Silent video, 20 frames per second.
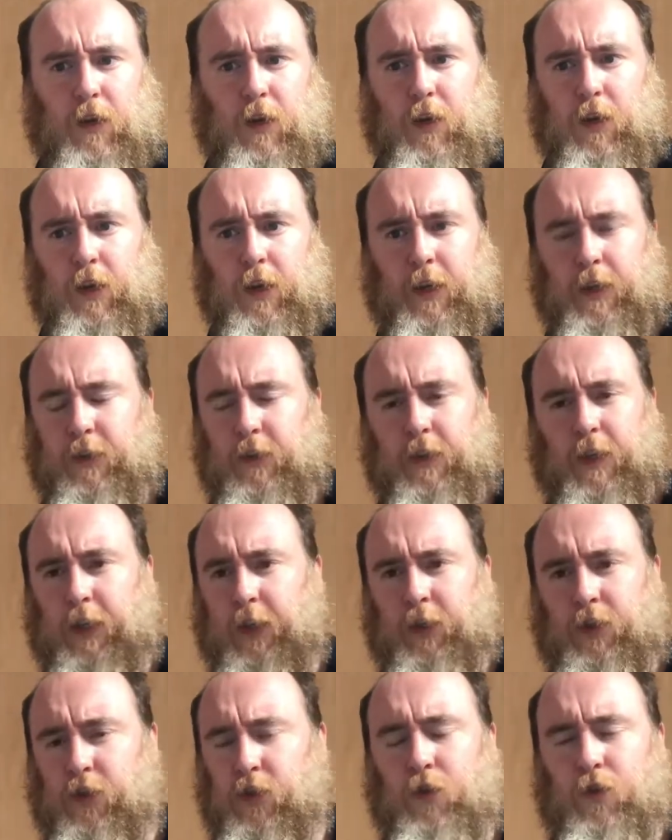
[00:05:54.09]
Uh, it's
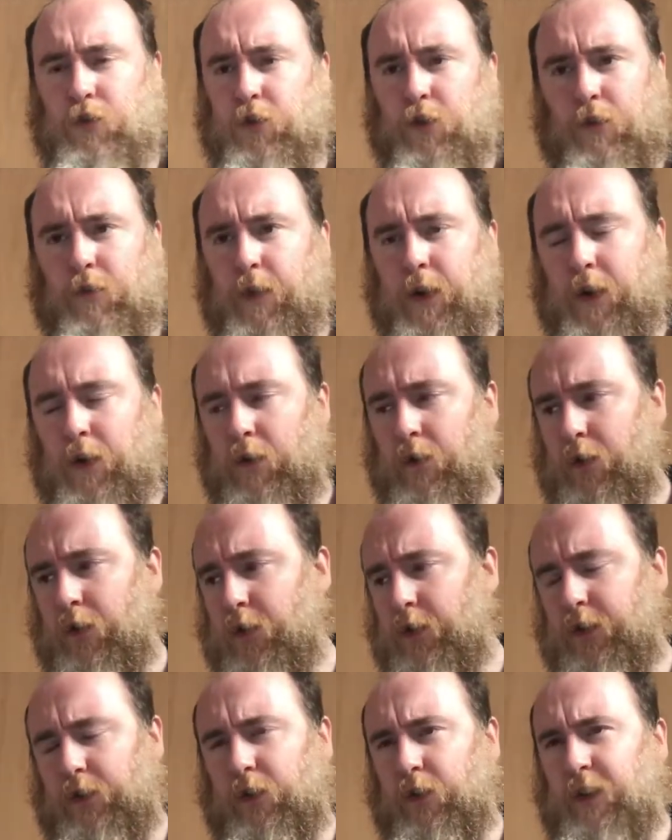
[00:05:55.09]
like a YouTube video.
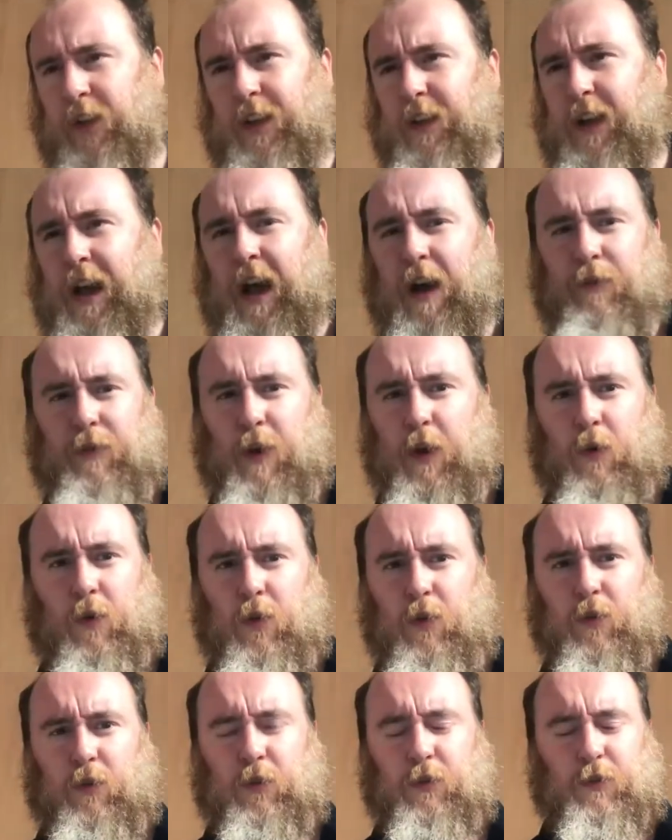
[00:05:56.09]
It's only like half an hour
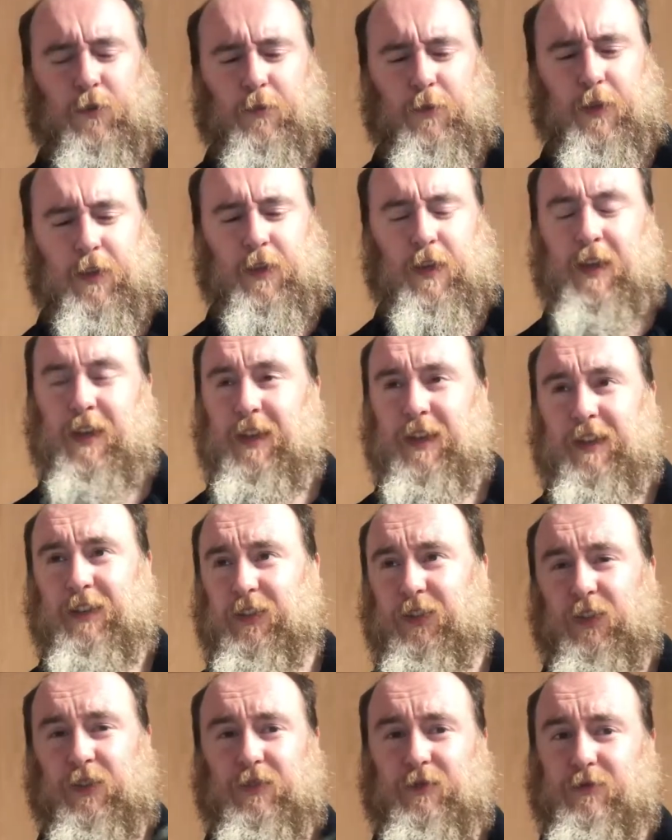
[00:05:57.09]
long or something. It's
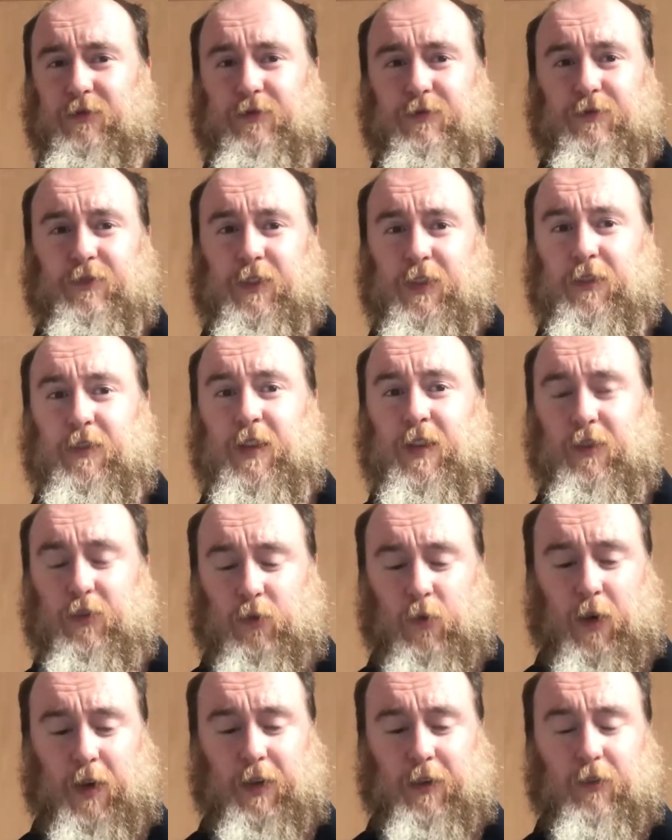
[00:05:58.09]
got it's, it's
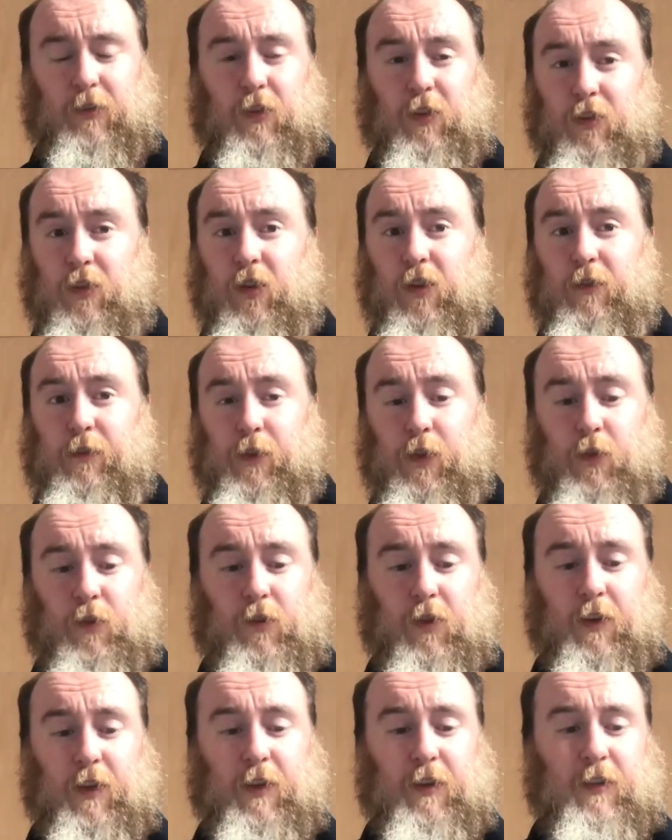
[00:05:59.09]
quite got a lot of views
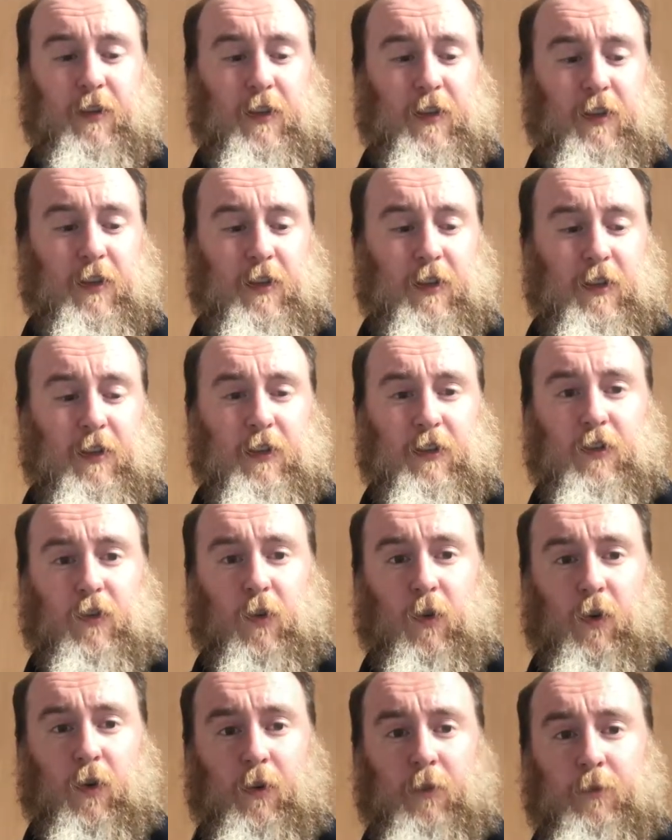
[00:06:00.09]
on it.
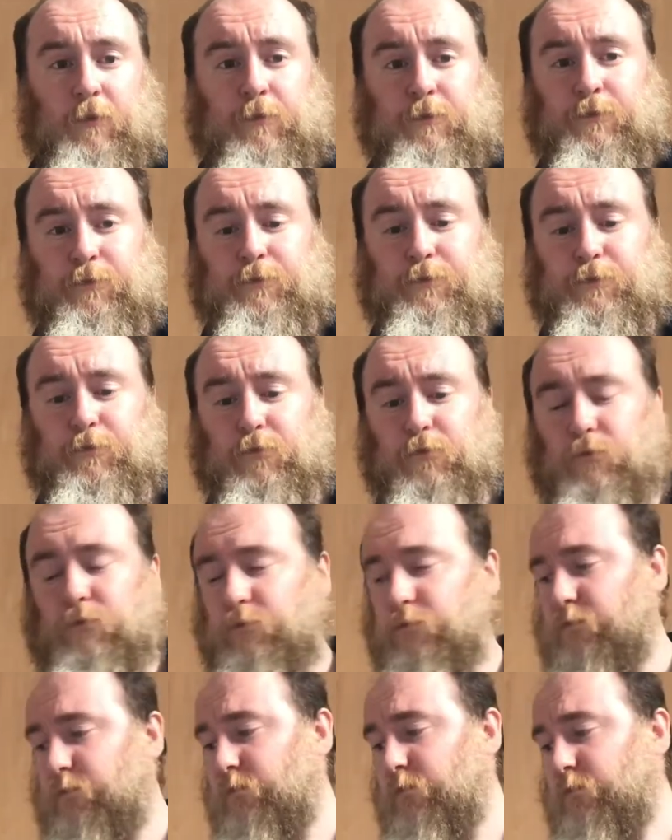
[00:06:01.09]
So um,
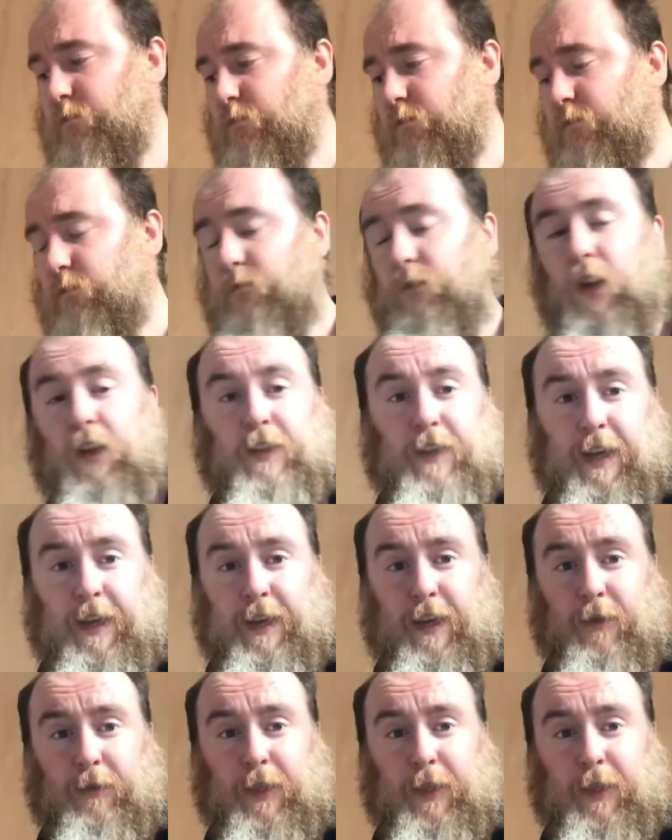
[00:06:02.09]
yeah,